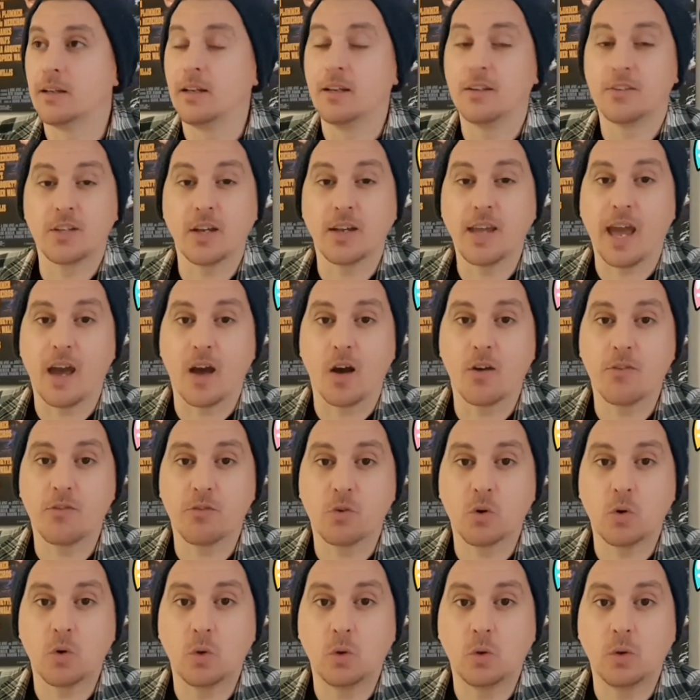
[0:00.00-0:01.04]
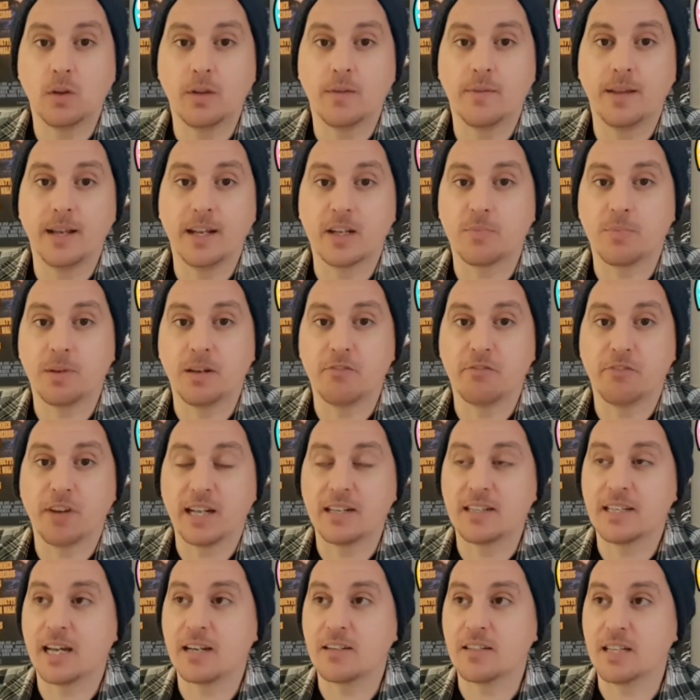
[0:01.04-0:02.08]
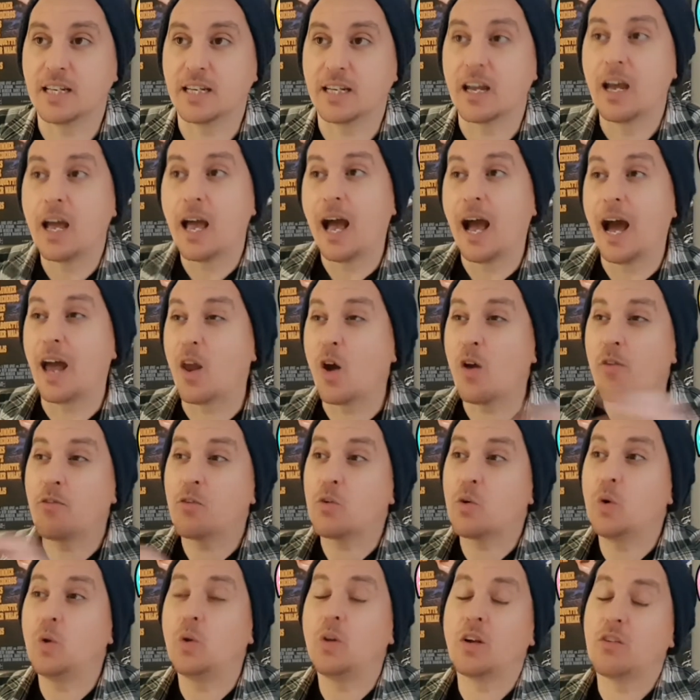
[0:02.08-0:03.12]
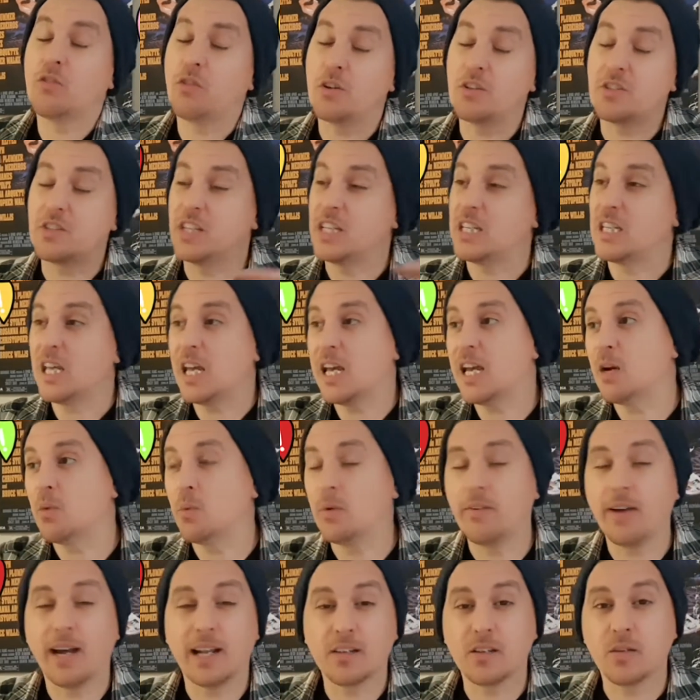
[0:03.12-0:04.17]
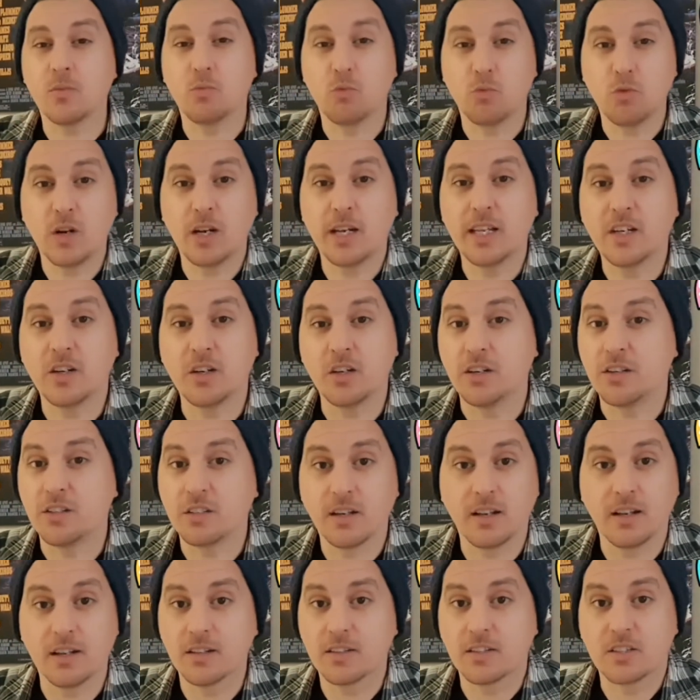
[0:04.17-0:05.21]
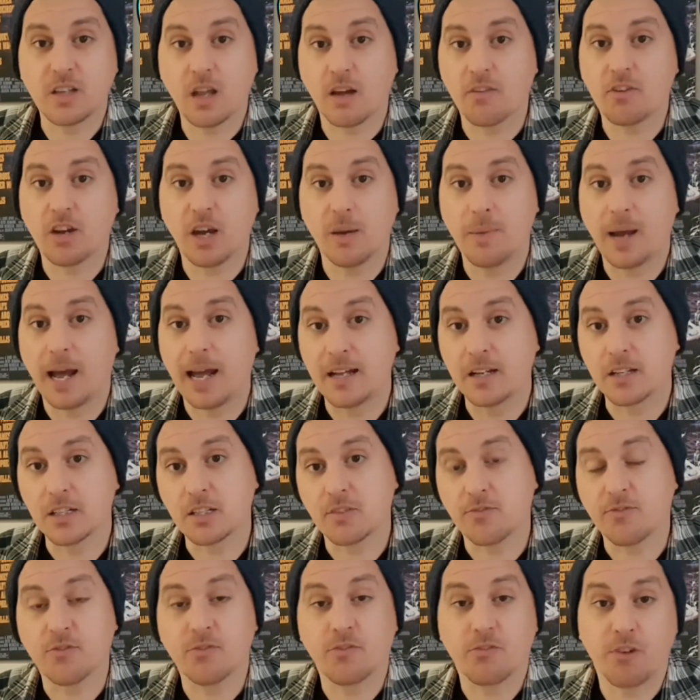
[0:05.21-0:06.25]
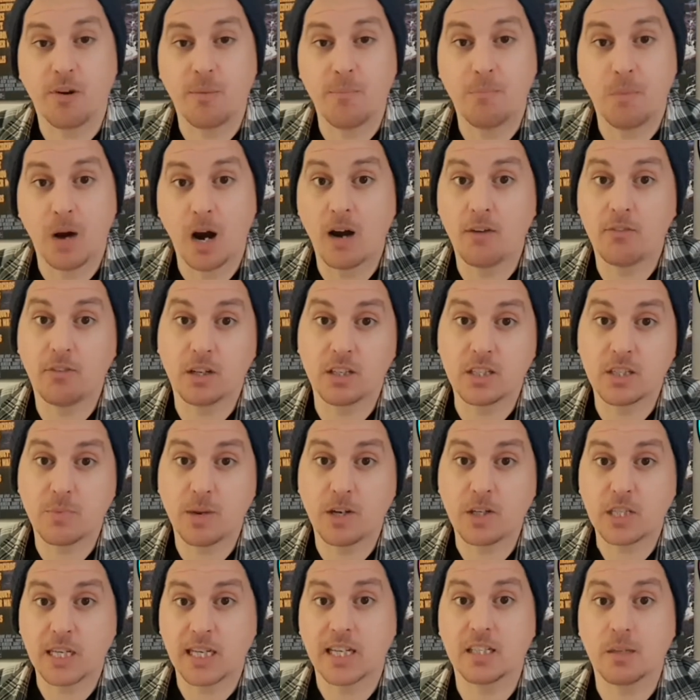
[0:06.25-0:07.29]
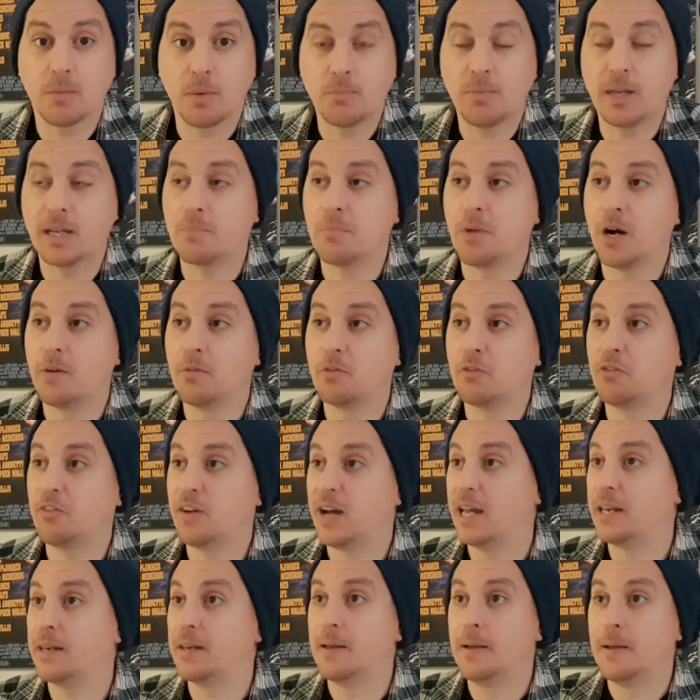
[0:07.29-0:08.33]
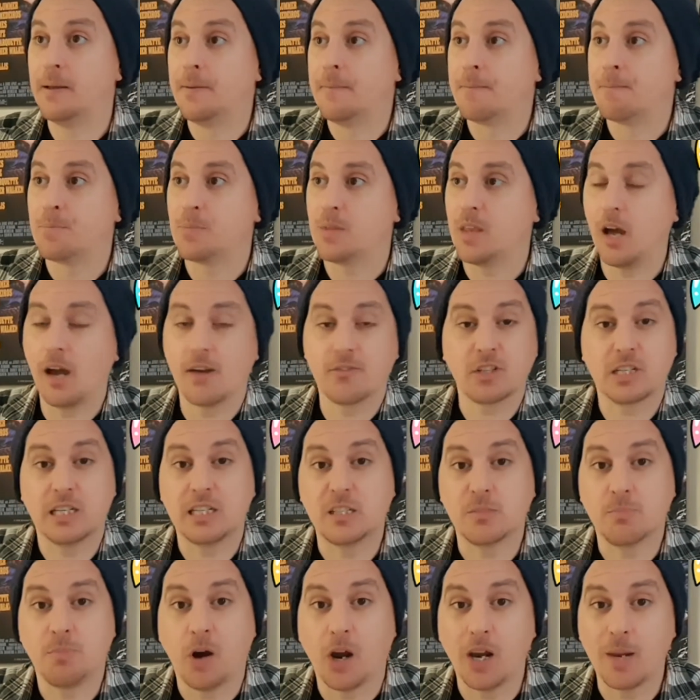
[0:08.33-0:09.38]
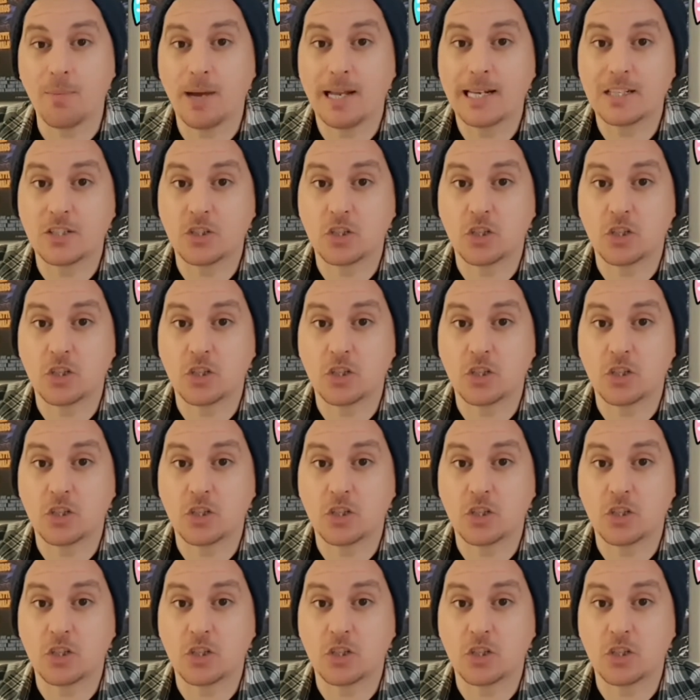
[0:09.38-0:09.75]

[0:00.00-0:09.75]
So yeah, overall, it's been fantastic. And overall, across the year, we've had some really good stuff come at us from Marvel, especially because I'm a big Marvel fan. Obviously, Spider-Man has